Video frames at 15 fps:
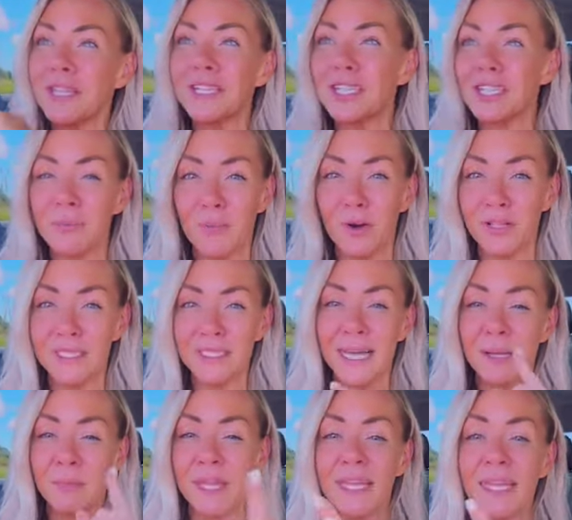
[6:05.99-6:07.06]
to the gym all the
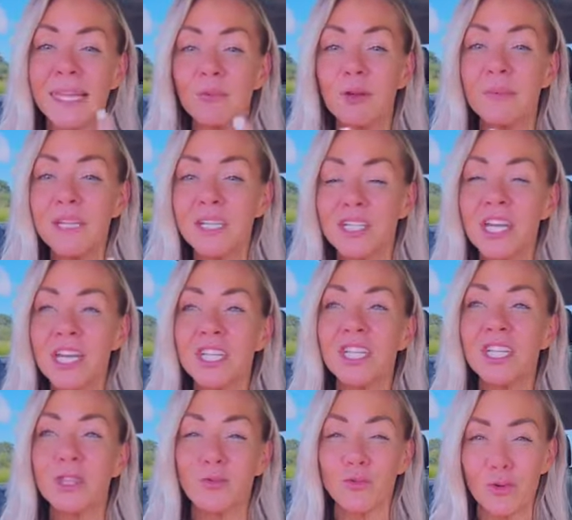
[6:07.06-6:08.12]
time like he would be
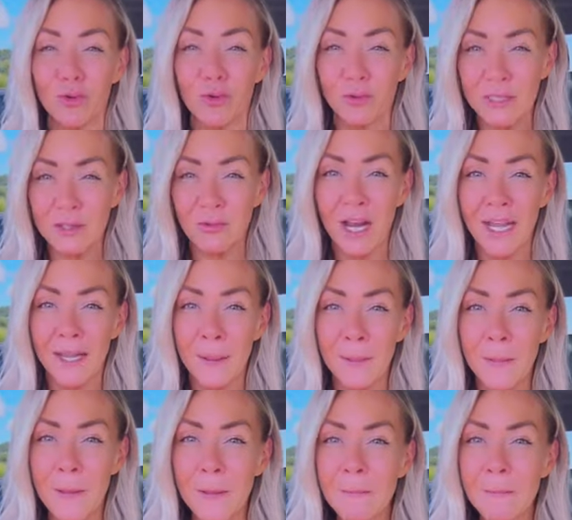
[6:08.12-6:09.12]
changing the rules right